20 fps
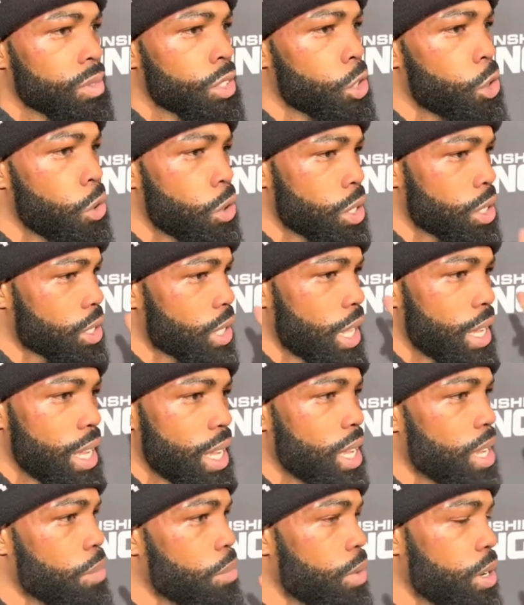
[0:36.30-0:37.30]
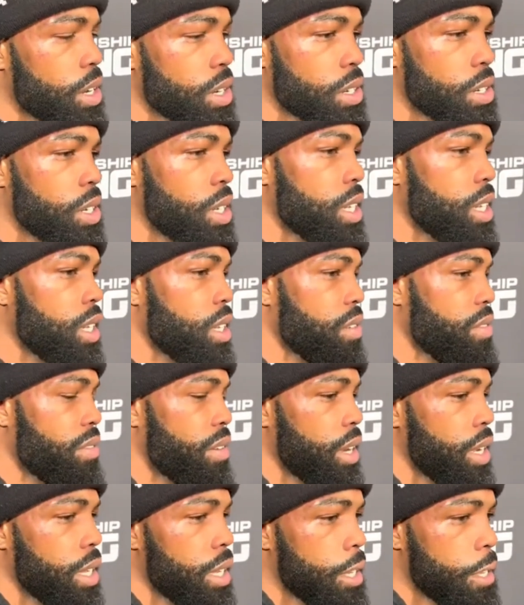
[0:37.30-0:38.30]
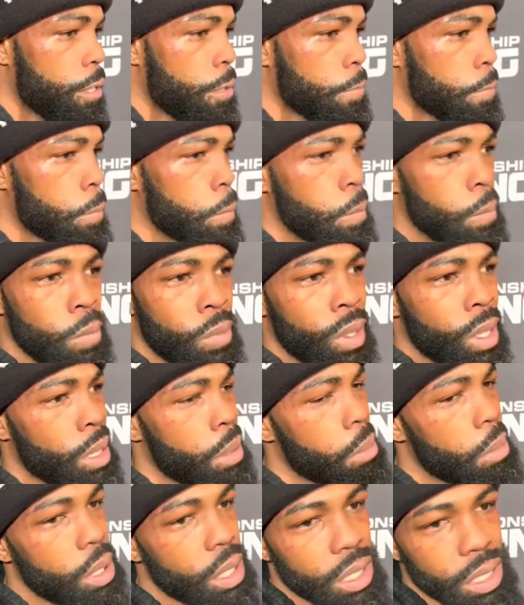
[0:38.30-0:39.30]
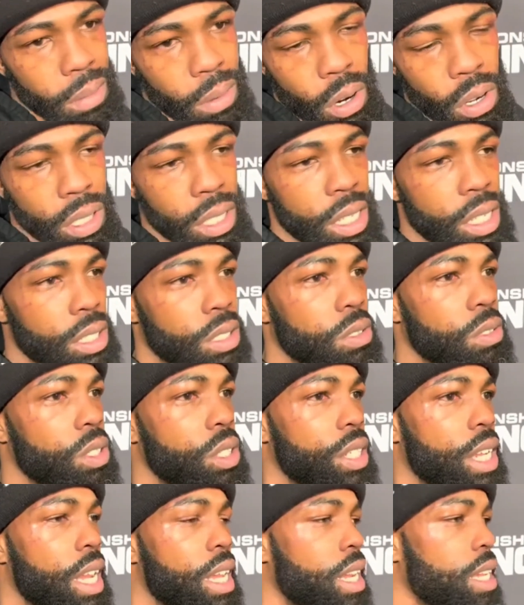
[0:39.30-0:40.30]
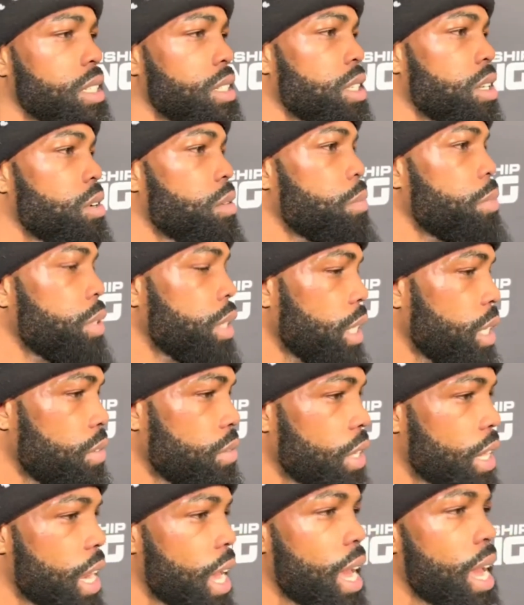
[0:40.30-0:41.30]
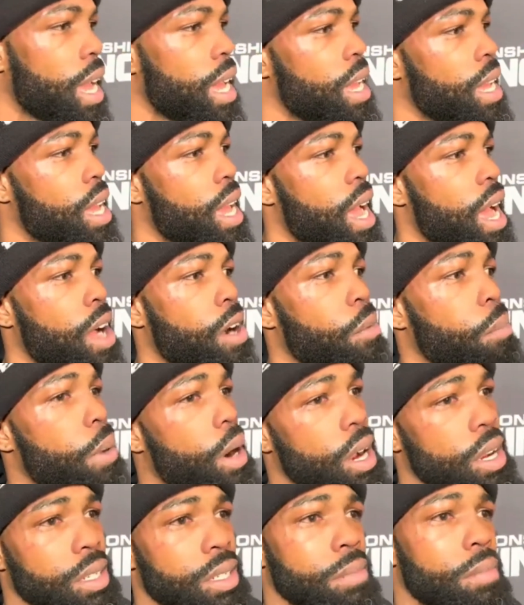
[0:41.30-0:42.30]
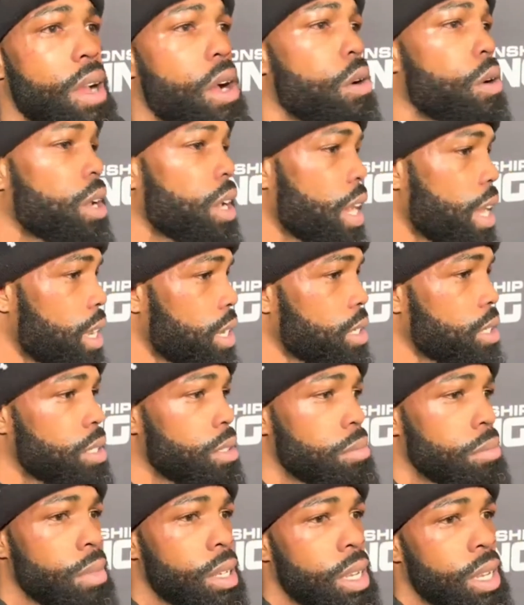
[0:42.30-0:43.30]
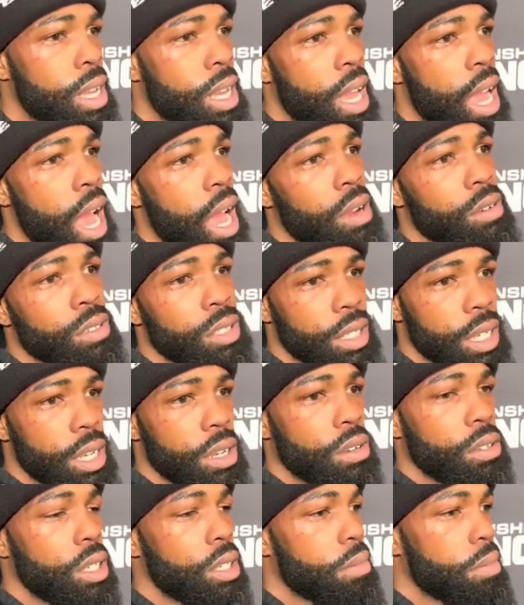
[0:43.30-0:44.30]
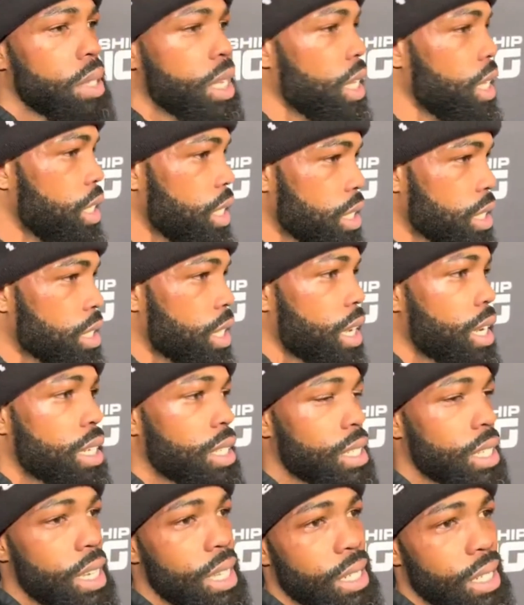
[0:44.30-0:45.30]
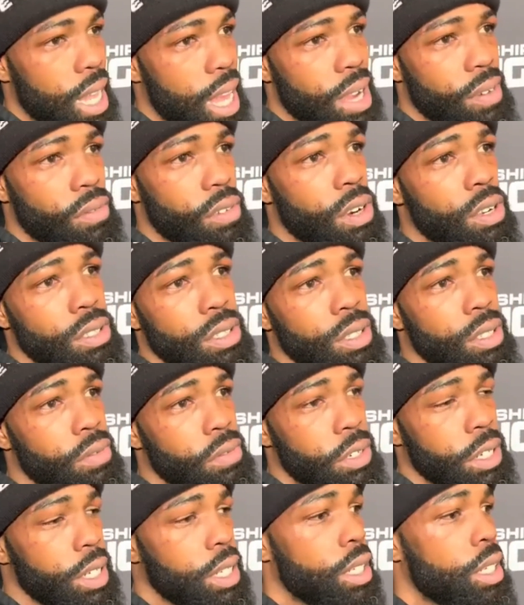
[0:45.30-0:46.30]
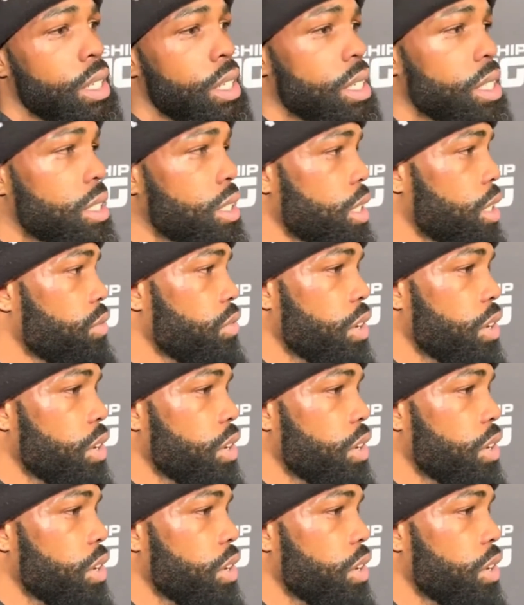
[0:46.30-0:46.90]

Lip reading: Caught a slight head bump earlier in the fight. But small things to a giant. I still believe that I outboxed him, outclassed him, outskilled him. At least, like I say, 9 rounds to 3, 10